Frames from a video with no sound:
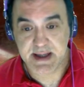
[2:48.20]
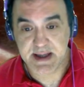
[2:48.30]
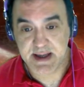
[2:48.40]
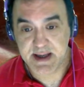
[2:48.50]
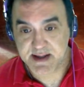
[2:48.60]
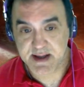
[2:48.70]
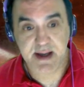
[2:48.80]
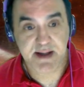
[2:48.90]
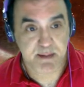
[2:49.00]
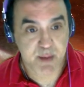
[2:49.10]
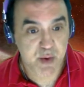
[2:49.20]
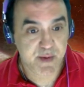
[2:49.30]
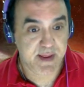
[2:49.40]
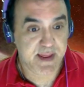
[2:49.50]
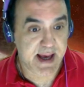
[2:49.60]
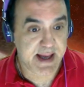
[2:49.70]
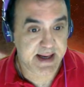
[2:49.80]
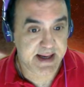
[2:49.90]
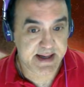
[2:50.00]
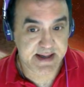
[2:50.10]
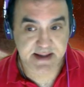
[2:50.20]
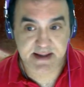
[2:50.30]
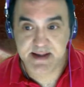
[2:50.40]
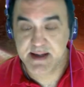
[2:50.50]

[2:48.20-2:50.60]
is a movie that is